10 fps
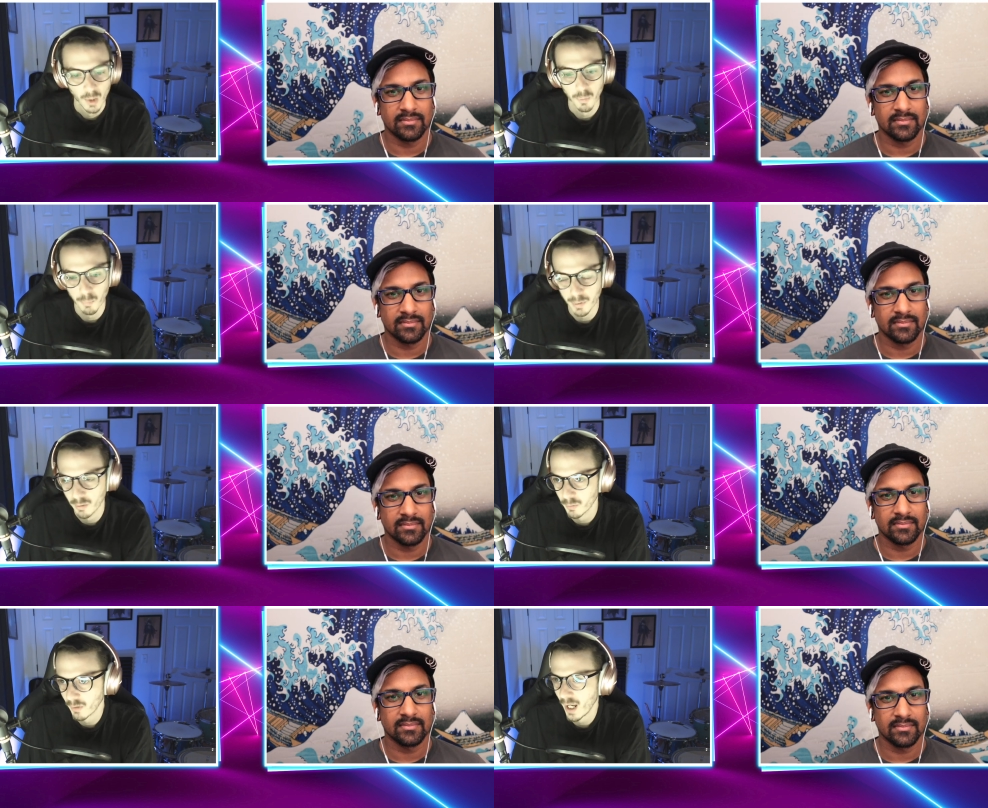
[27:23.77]
Speaker 1: We'll be
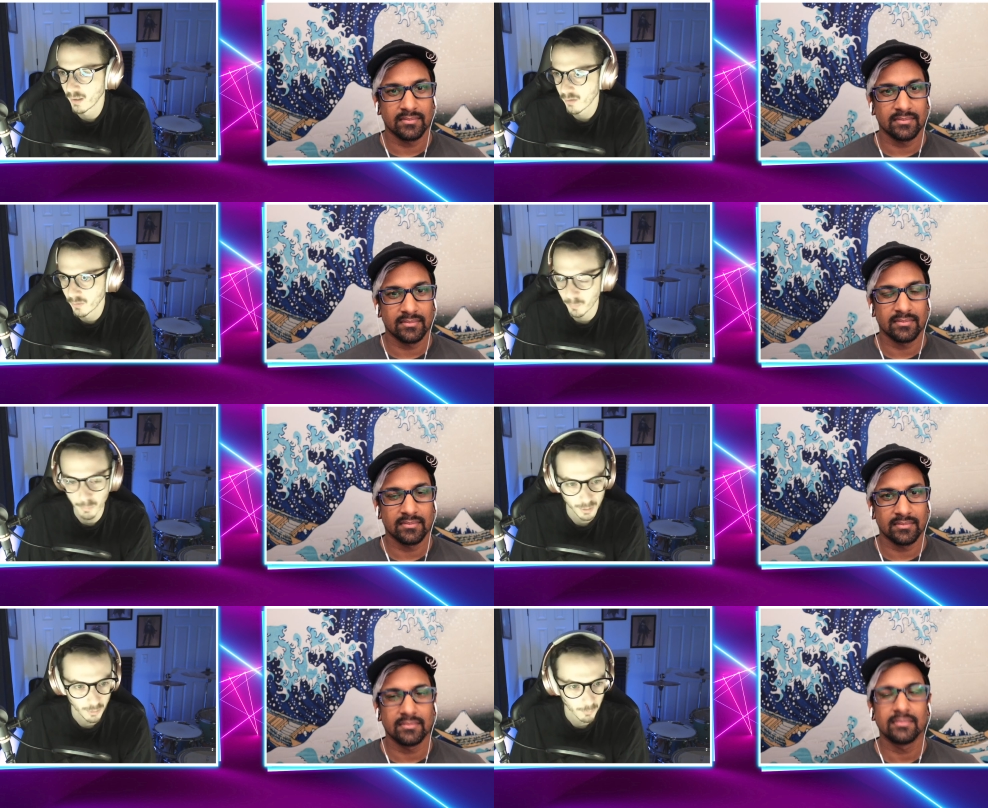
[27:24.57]
doing reactions. We'll
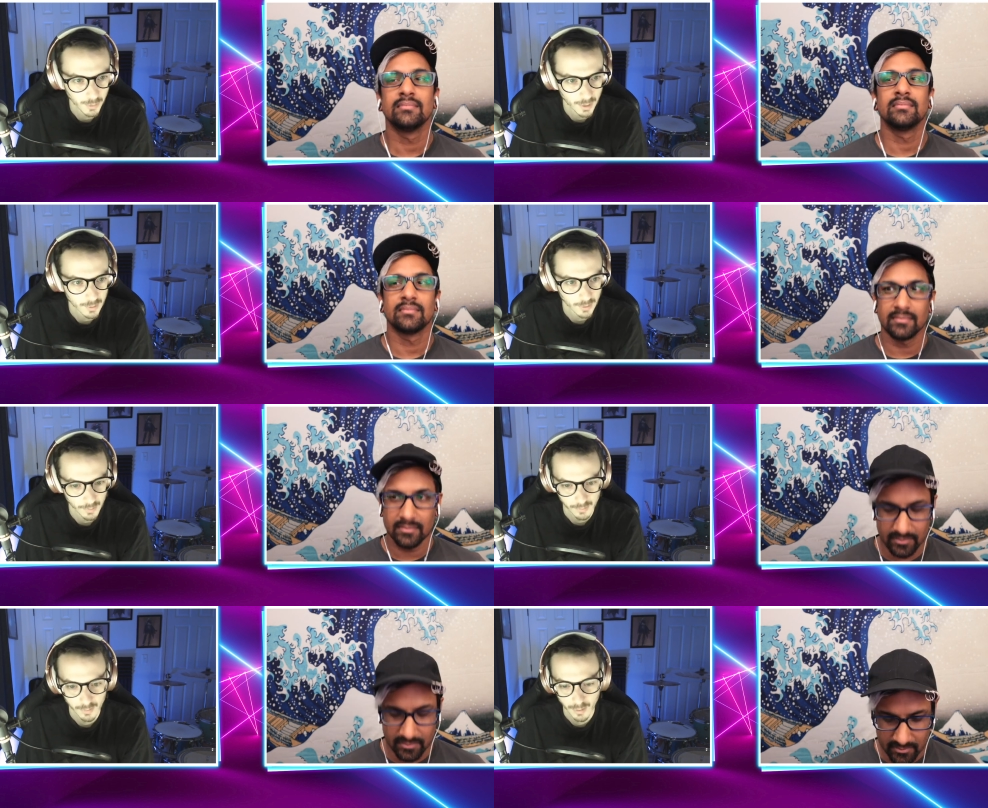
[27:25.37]
be doing
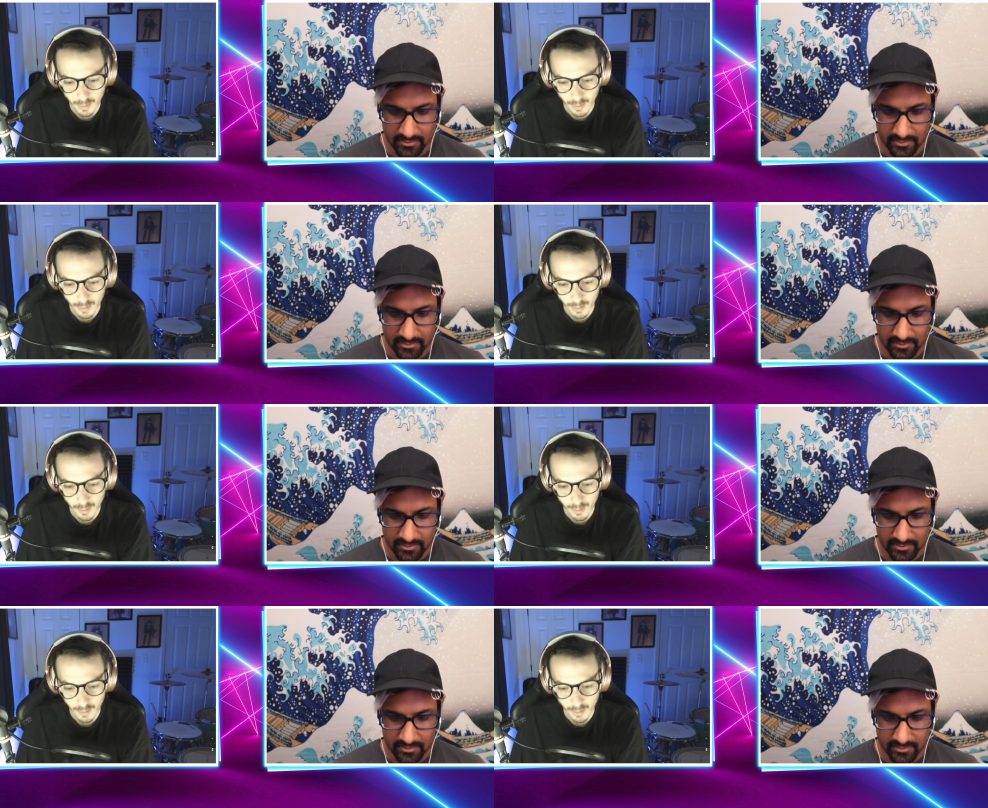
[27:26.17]
predictions